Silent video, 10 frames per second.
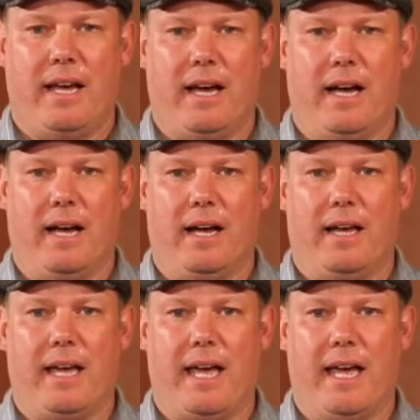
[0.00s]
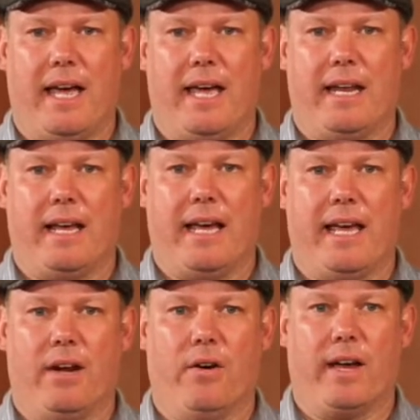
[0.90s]
and I
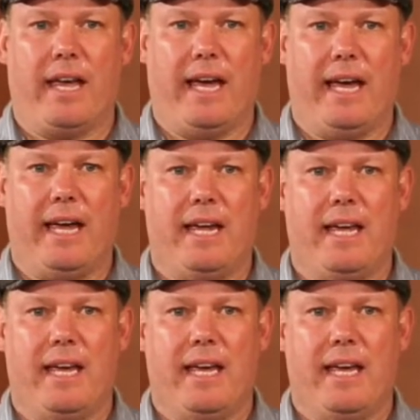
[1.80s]
hit OK.